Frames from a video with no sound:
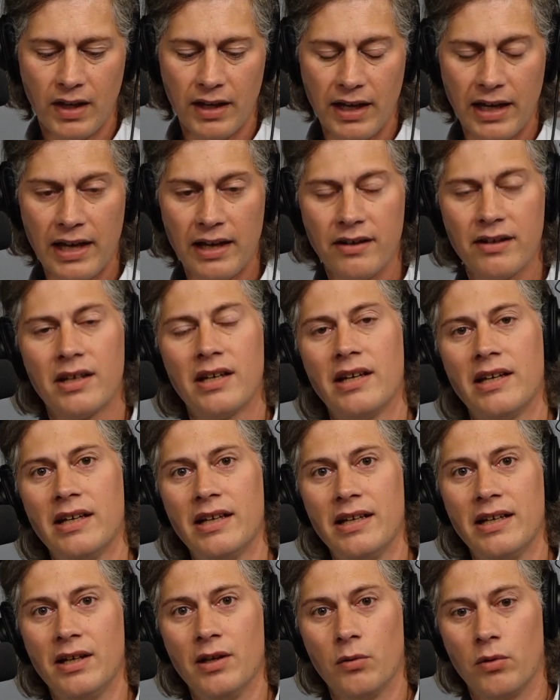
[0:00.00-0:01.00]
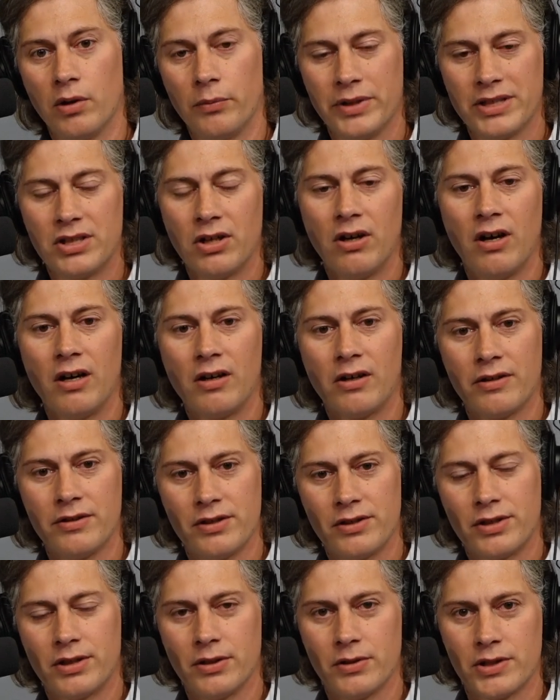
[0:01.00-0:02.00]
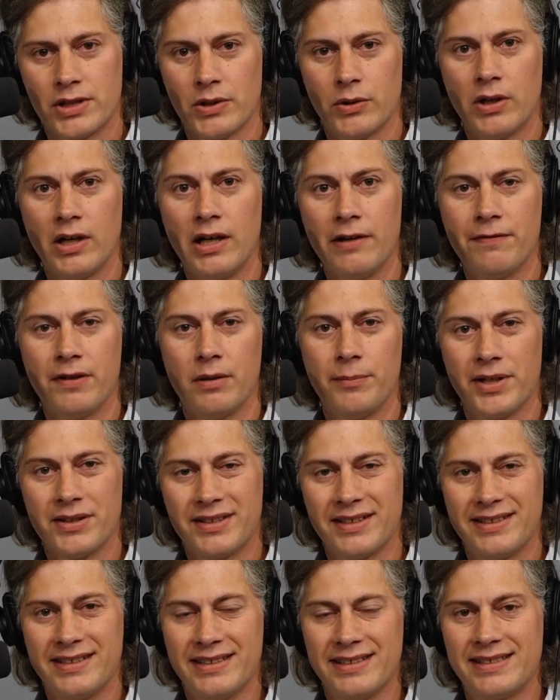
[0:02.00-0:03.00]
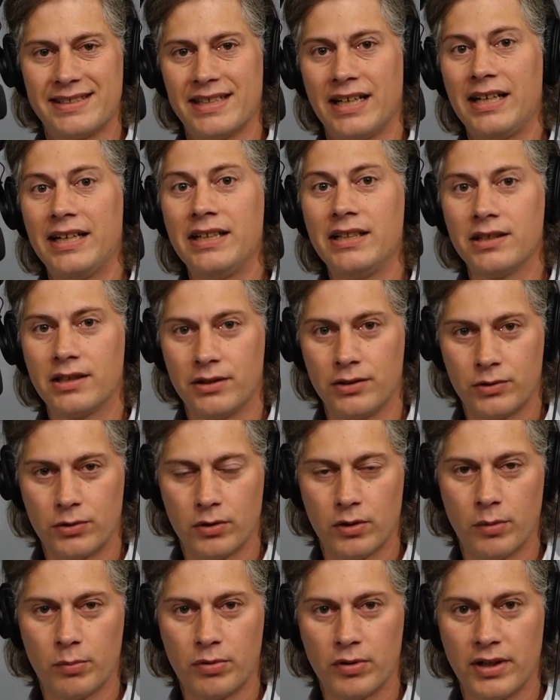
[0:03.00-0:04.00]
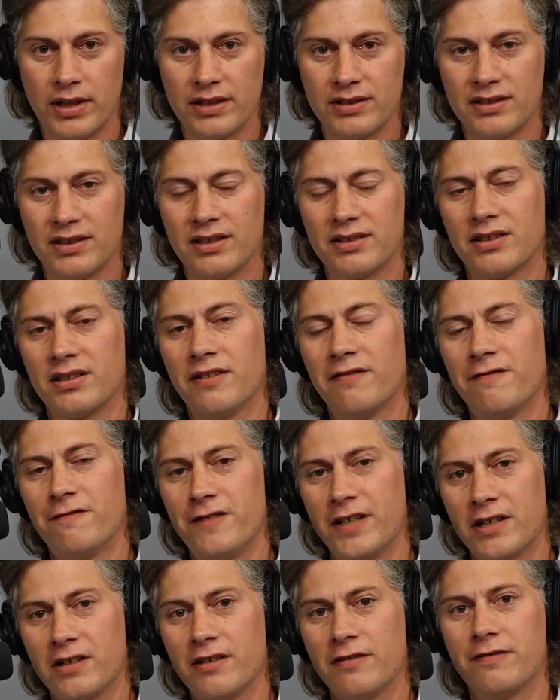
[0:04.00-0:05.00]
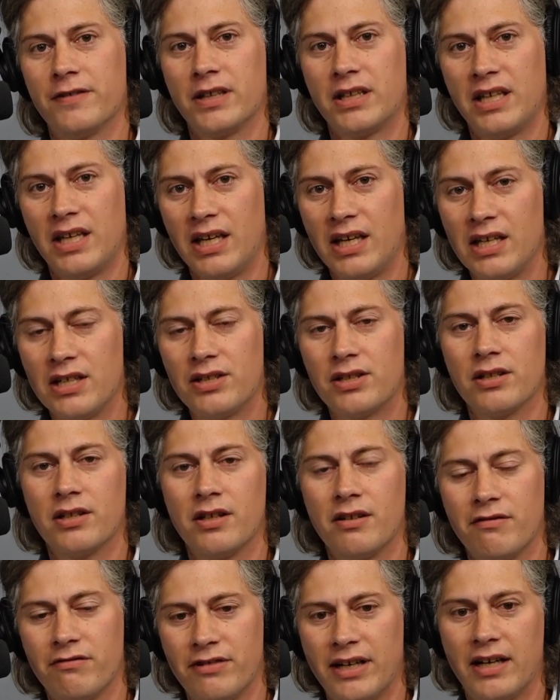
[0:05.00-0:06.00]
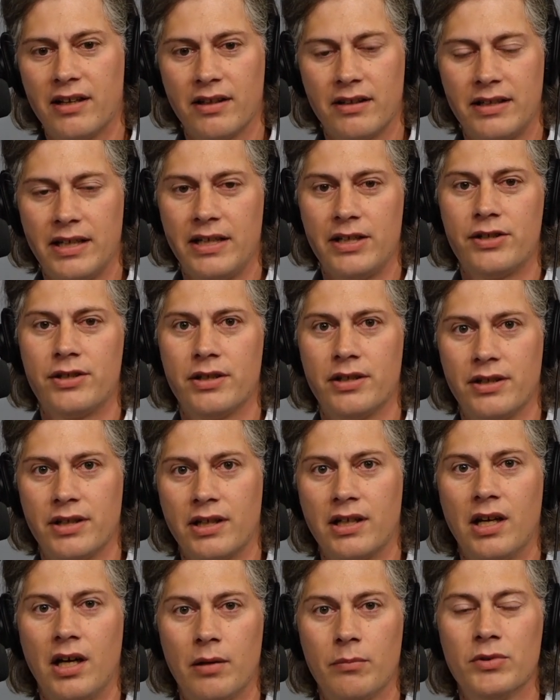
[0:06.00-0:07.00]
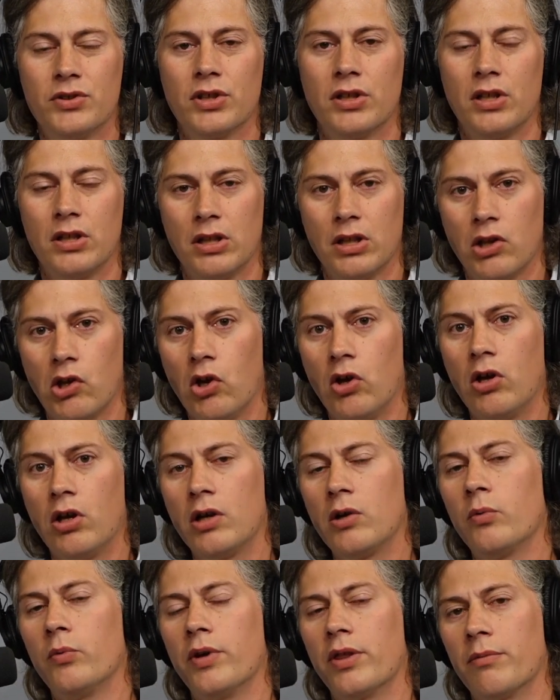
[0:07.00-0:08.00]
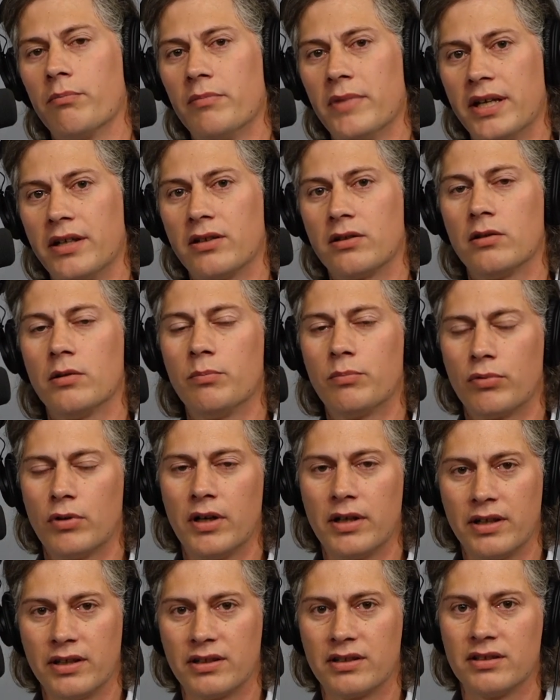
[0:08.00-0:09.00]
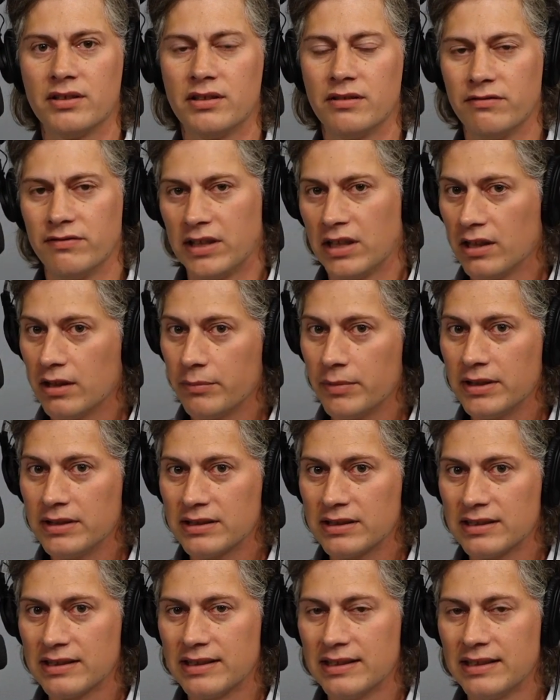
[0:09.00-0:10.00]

And when we talk on the show so often about the design control process and the verification and validation that comes along with medical product development,